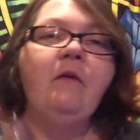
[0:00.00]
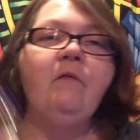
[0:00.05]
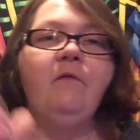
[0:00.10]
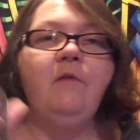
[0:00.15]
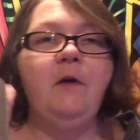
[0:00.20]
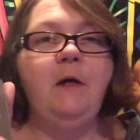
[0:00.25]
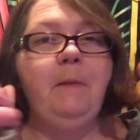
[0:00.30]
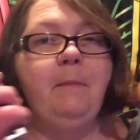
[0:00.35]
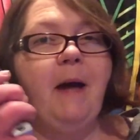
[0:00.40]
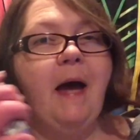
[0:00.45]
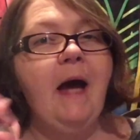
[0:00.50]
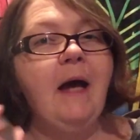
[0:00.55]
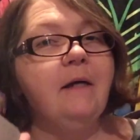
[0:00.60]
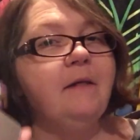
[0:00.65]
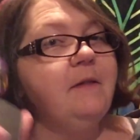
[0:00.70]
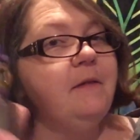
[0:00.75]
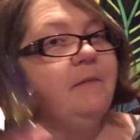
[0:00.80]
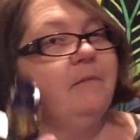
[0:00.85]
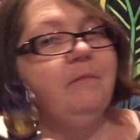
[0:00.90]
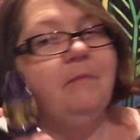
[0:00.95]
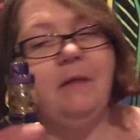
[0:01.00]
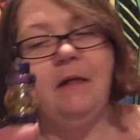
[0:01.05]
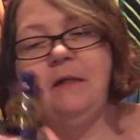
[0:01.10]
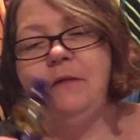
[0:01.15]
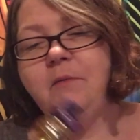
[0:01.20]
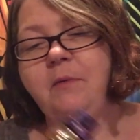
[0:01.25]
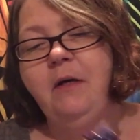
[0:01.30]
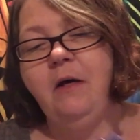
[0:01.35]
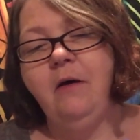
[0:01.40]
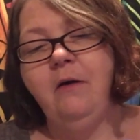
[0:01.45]
Freemax,
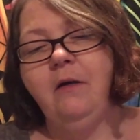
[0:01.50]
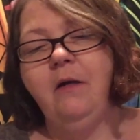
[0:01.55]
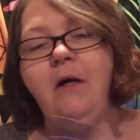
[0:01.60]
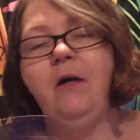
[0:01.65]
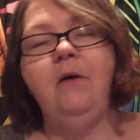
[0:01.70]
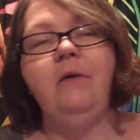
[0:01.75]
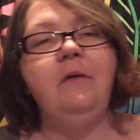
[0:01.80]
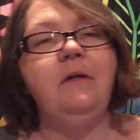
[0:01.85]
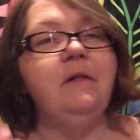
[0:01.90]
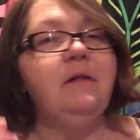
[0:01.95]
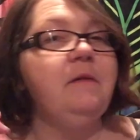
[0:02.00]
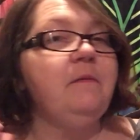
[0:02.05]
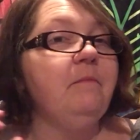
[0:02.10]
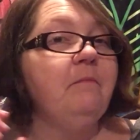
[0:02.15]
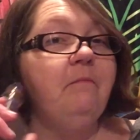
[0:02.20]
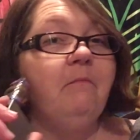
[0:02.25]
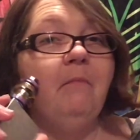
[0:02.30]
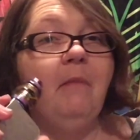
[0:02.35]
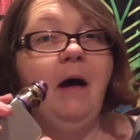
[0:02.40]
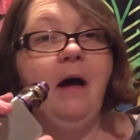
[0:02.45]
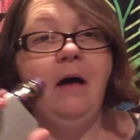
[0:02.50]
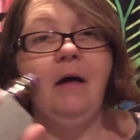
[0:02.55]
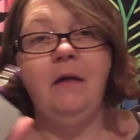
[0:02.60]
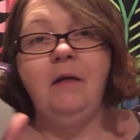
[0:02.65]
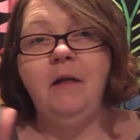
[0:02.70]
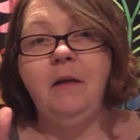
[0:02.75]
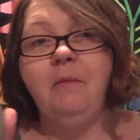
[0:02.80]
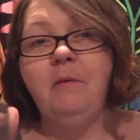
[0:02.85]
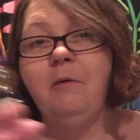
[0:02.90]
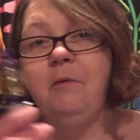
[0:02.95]
as we all know, is
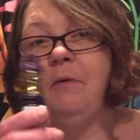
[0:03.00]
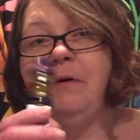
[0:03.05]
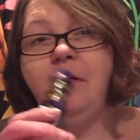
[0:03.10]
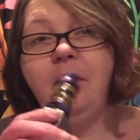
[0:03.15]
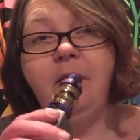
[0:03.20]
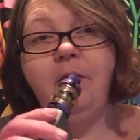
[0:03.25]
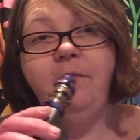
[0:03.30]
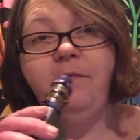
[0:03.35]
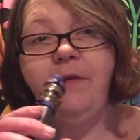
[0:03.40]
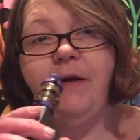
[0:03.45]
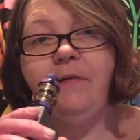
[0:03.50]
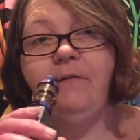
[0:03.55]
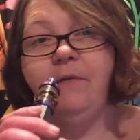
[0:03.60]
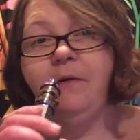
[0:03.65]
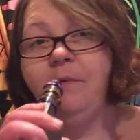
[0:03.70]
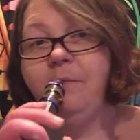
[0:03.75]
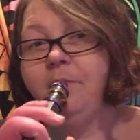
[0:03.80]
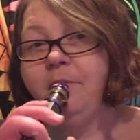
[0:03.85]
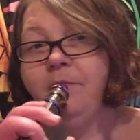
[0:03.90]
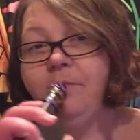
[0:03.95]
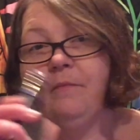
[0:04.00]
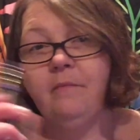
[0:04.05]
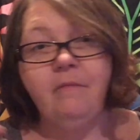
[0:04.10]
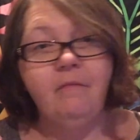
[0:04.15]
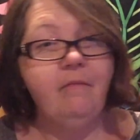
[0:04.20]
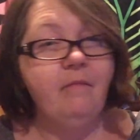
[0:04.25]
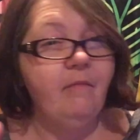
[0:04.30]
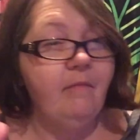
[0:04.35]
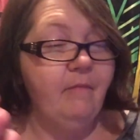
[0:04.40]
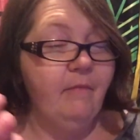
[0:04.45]
my #1 favorite.
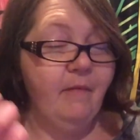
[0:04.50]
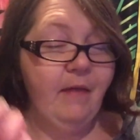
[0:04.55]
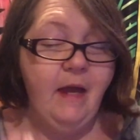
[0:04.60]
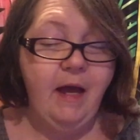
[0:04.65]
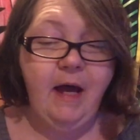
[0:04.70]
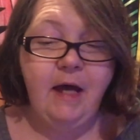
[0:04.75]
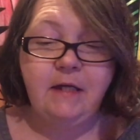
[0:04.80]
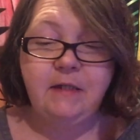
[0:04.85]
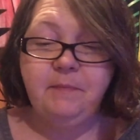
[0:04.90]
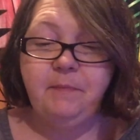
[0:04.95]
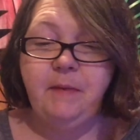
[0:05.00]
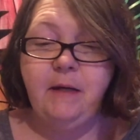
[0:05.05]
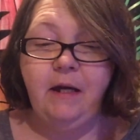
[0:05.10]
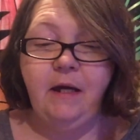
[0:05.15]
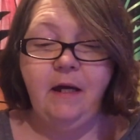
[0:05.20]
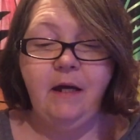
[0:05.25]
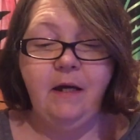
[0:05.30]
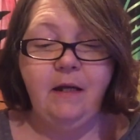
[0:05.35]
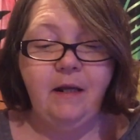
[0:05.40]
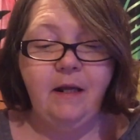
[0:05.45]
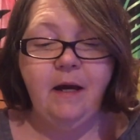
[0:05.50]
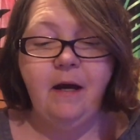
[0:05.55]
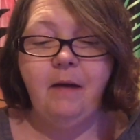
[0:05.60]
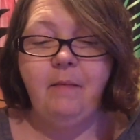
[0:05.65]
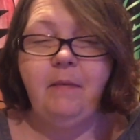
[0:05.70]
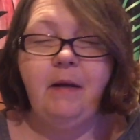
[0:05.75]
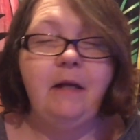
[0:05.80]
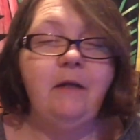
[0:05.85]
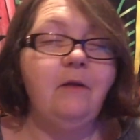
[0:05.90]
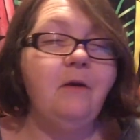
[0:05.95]
It has been.
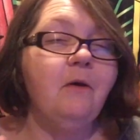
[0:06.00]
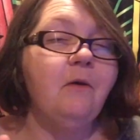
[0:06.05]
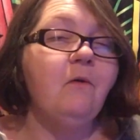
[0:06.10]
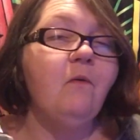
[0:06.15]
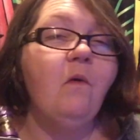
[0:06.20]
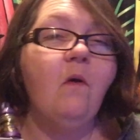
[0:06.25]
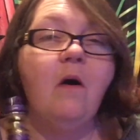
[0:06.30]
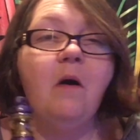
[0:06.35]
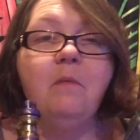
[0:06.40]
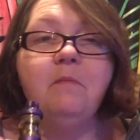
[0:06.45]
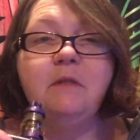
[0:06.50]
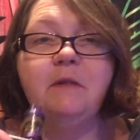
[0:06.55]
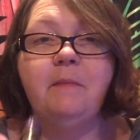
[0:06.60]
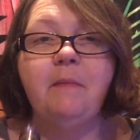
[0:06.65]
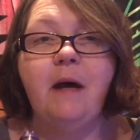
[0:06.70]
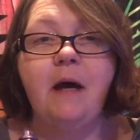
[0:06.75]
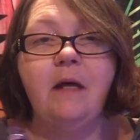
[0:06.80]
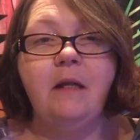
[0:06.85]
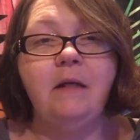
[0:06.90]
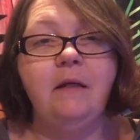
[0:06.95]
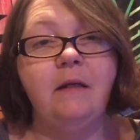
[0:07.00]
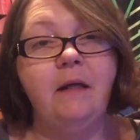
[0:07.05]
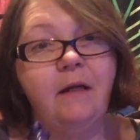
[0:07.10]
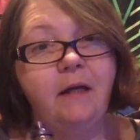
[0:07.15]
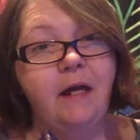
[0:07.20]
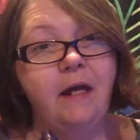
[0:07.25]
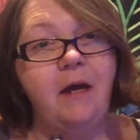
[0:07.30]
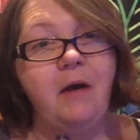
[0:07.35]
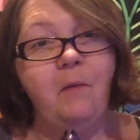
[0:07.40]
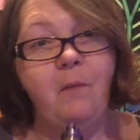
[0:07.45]
I make no qualms about it. I
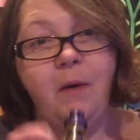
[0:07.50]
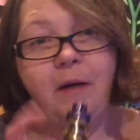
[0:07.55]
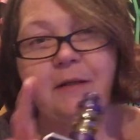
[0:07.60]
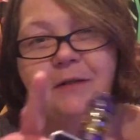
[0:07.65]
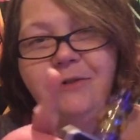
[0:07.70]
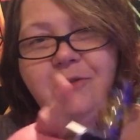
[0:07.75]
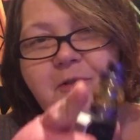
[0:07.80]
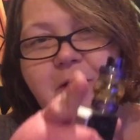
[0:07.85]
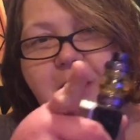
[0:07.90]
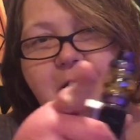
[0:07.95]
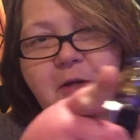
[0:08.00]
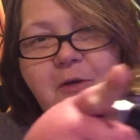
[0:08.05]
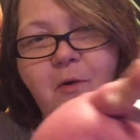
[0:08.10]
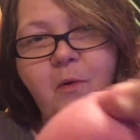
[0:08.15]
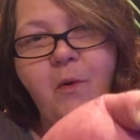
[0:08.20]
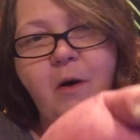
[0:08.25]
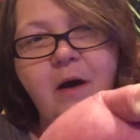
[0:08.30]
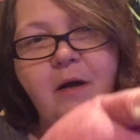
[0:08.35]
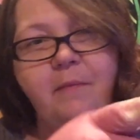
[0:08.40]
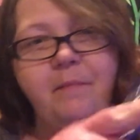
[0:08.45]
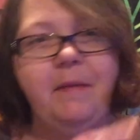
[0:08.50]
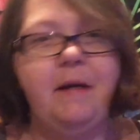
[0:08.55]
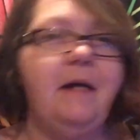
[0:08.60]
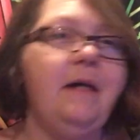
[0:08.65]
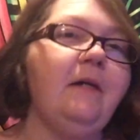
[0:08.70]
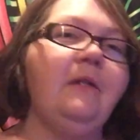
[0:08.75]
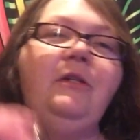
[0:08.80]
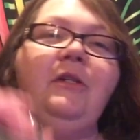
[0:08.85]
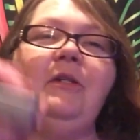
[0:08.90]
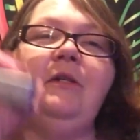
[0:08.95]
can't wait to try your quad
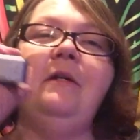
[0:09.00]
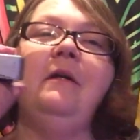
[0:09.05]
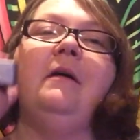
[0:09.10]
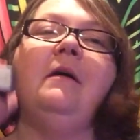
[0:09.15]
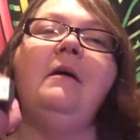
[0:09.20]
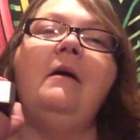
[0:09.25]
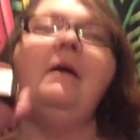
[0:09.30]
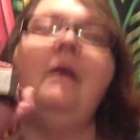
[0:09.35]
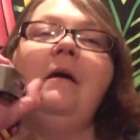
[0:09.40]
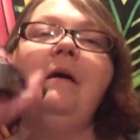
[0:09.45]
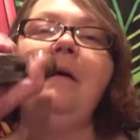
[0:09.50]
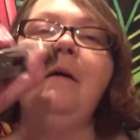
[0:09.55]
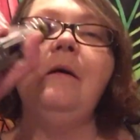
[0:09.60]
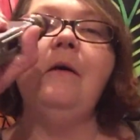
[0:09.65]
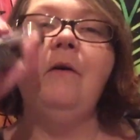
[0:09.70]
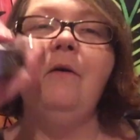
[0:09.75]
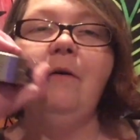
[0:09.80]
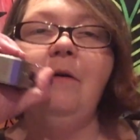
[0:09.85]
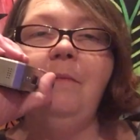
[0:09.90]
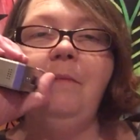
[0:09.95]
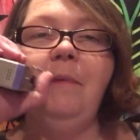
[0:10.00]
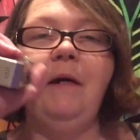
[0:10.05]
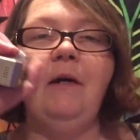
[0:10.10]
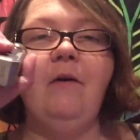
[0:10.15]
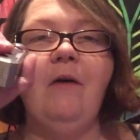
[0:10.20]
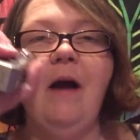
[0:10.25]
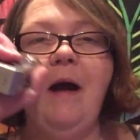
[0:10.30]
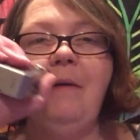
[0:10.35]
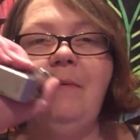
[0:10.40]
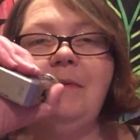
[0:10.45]
mesh. Gonna be
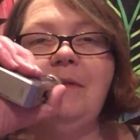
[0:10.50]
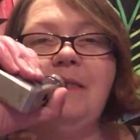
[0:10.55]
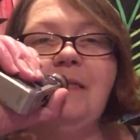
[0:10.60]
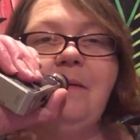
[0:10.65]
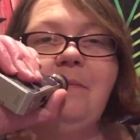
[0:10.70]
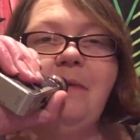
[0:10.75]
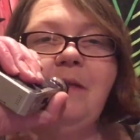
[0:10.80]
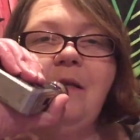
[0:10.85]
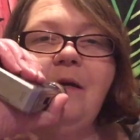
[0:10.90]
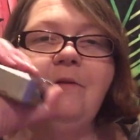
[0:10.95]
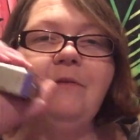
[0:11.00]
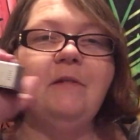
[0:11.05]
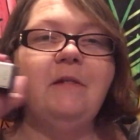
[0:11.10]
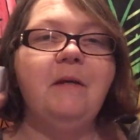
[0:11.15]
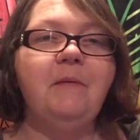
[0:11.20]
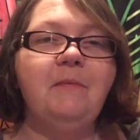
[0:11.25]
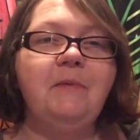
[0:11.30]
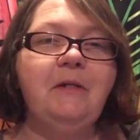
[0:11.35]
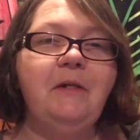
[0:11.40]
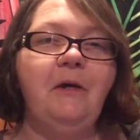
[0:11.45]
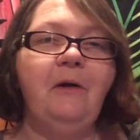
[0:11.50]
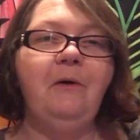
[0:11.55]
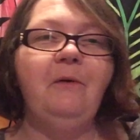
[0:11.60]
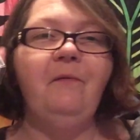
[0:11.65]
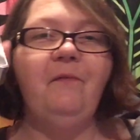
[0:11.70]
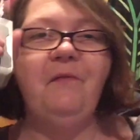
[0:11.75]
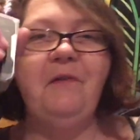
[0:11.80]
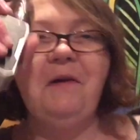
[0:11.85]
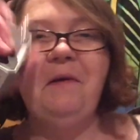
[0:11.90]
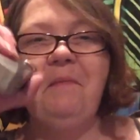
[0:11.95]
grabbing some of those up
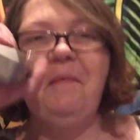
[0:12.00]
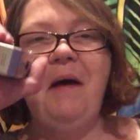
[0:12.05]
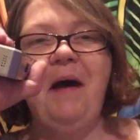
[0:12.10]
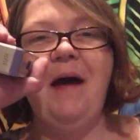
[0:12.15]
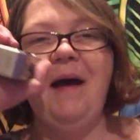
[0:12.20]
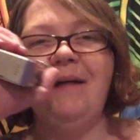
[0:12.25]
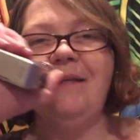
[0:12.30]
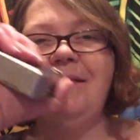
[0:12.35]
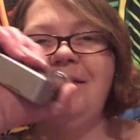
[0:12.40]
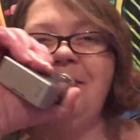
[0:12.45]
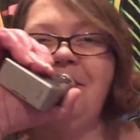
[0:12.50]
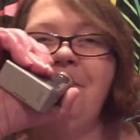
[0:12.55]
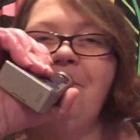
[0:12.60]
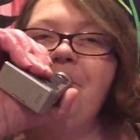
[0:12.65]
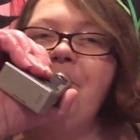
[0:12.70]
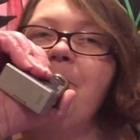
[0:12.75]
soon, Freemax.